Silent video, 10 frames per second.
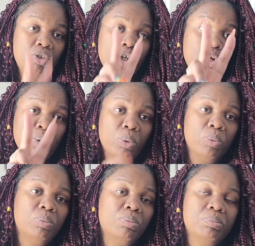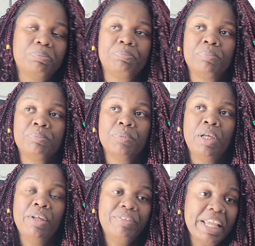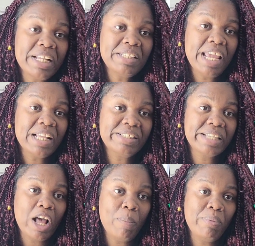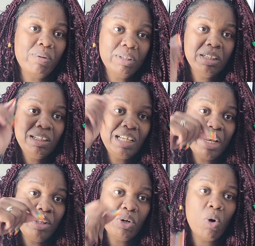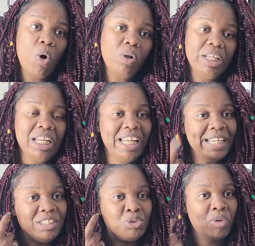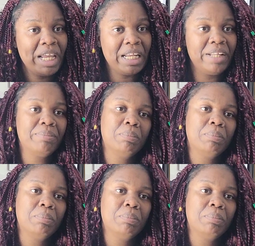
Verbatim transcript: Two, they can take a scalpel, cut a little hole in it, and drain it.